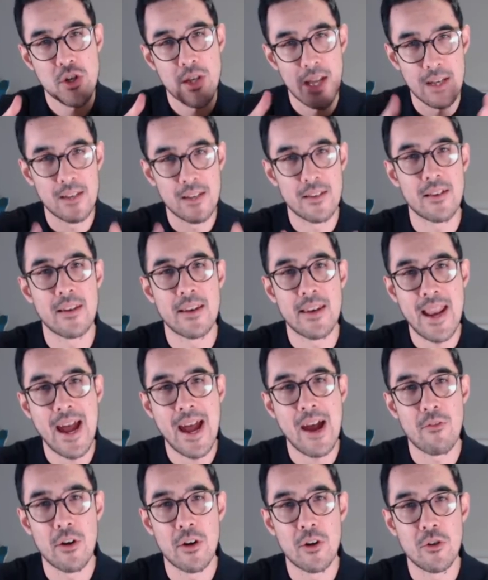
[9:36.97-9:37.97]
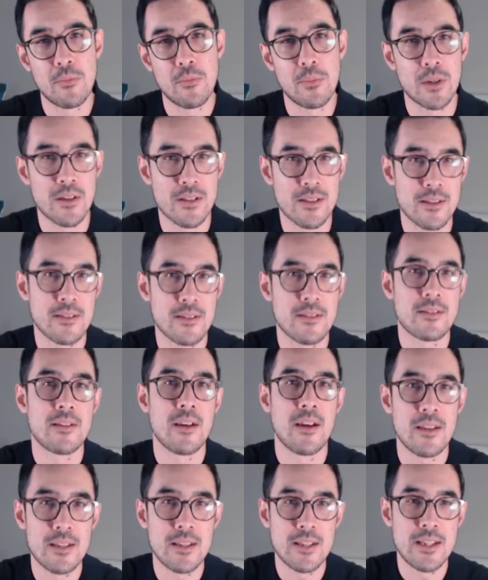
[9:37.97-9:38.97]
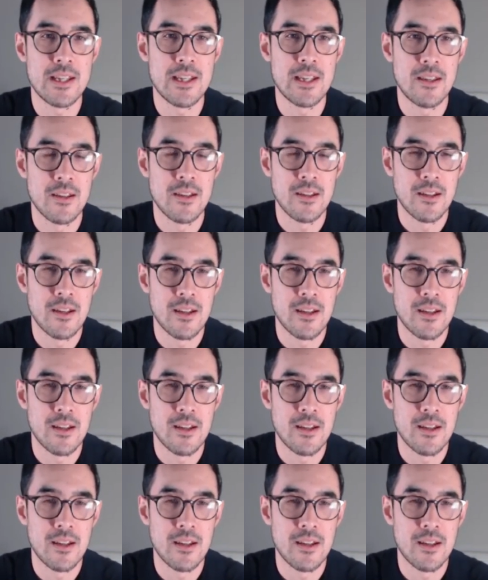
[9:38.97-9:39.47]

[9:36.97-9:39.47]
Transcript: tend to narrow because uncertainty,